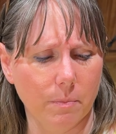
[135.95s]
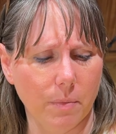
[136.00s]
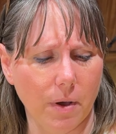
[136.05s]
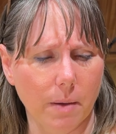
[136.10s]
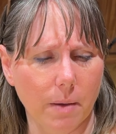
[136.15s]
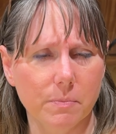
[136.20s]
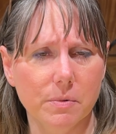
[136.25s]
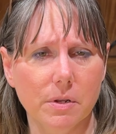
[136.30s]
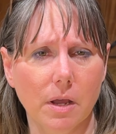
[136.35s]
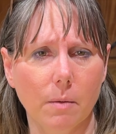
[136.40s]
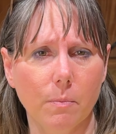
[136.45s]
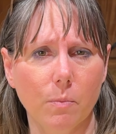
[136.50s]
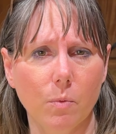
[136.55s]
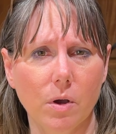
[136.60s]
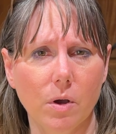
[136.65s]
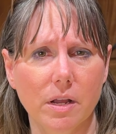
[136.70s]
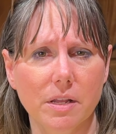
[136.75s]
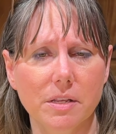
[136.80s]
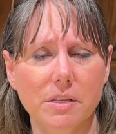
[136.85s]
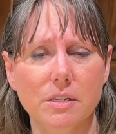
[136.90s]
pop top
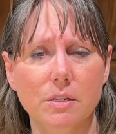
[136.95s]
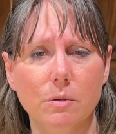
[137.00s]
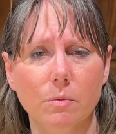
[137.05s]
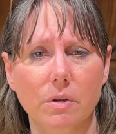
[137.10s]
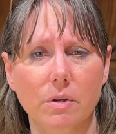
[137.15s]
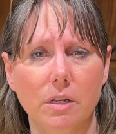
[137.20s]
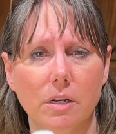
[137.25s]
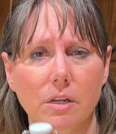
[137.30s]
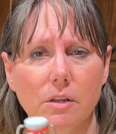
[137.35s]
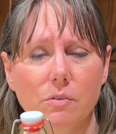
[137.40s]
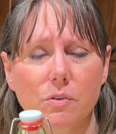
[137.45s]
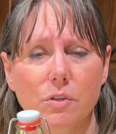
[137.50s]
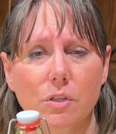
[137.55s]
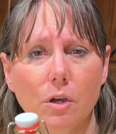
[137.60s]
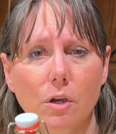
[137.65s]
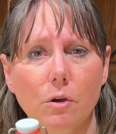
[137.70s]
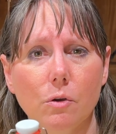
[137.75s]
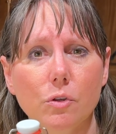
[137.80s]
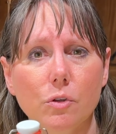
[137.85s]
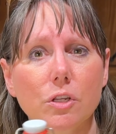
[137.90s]
ones, so we're going to use
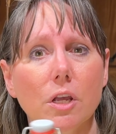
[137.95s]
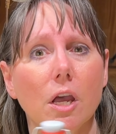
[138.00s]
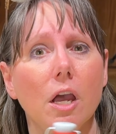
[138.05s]
those.